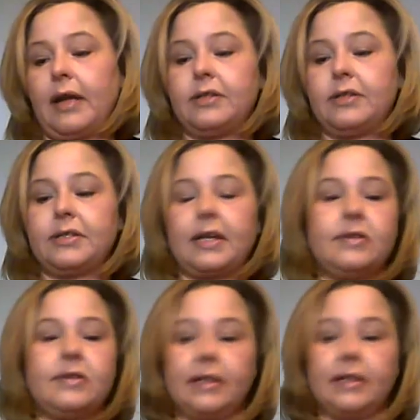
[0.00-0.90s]
I just, I
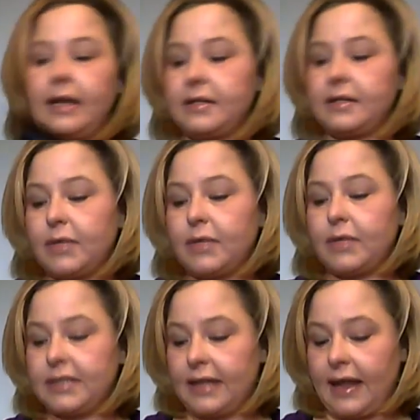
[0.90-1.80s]
used the lightest one
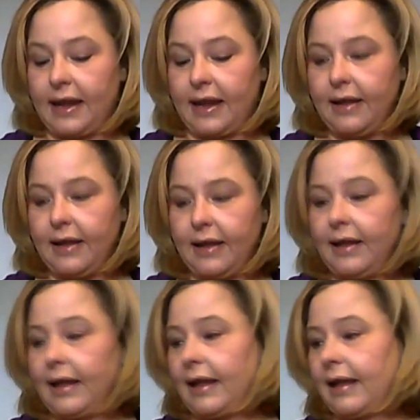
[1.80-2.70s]
today.
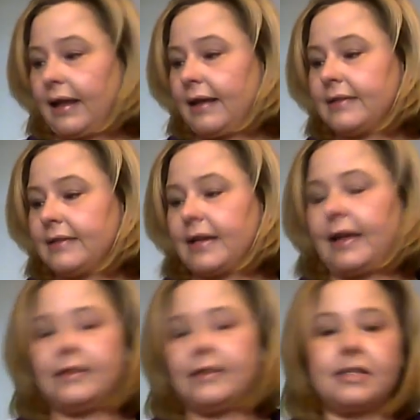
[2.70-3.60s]
And
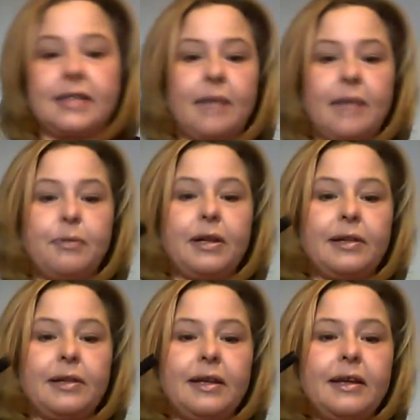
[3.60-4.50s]
I just, I put a
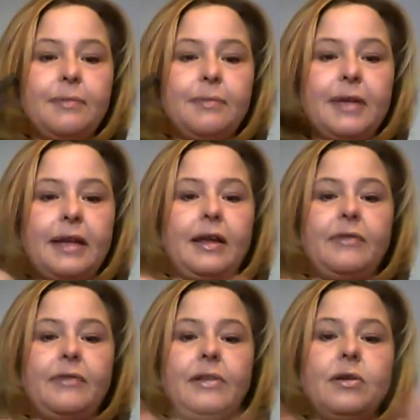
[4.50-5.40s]
little bit
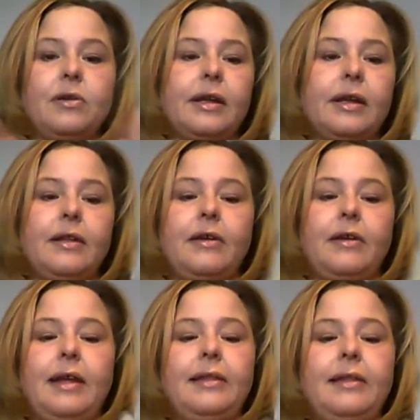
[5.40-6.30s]
of the Laura Geller.
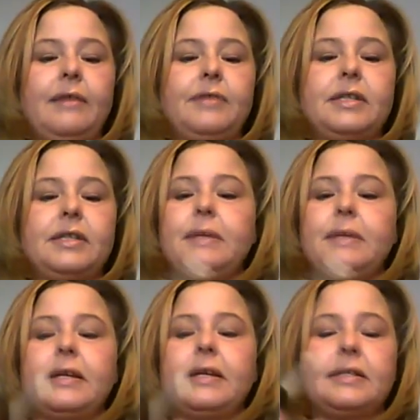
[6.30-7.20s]
I love this
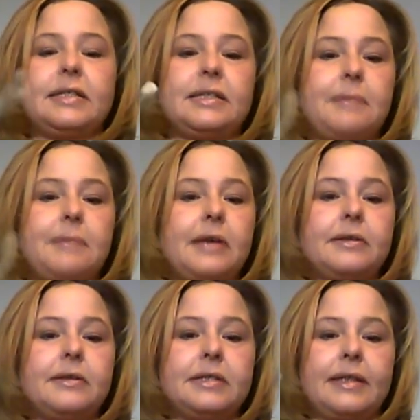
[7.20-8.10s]
because it
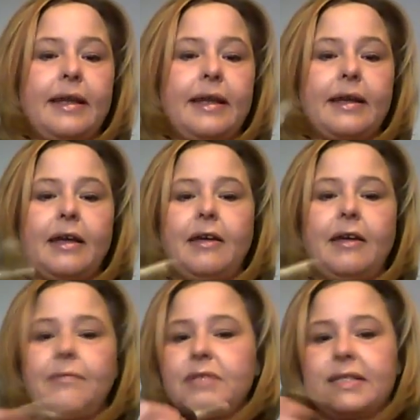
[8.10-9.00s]
smells like,
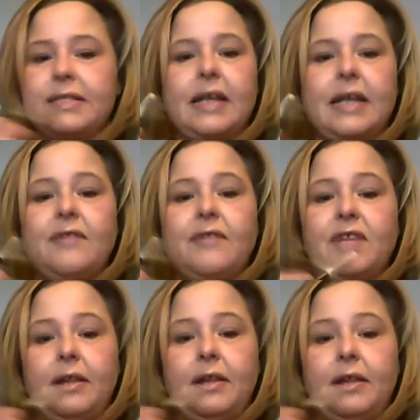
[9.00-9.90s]
um, just it's like
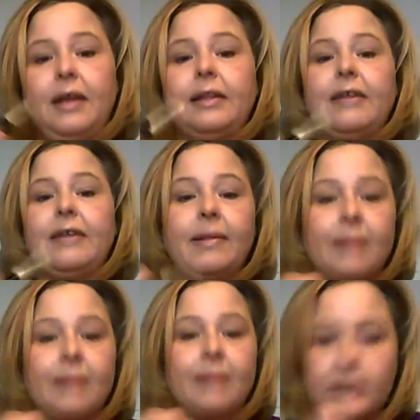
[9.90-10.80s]
vanilla. I love it.
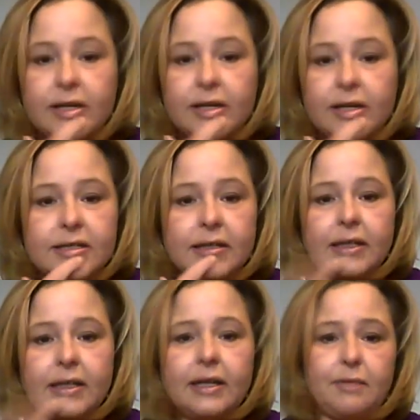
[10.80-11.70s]
So I use a
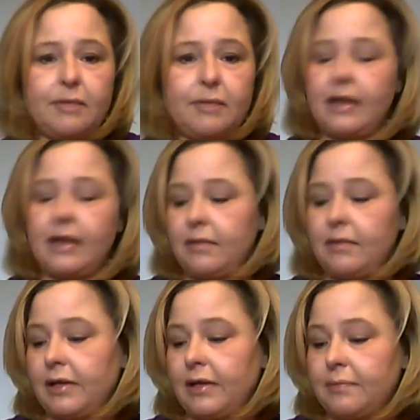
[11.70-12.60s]
little bit of that on
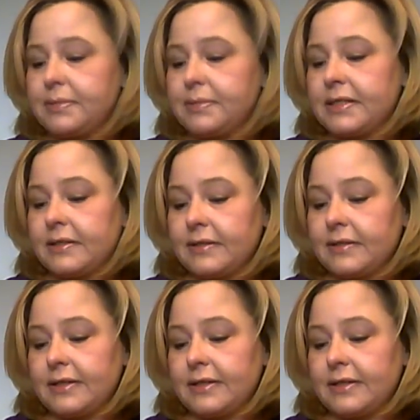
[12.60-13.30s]
my lips.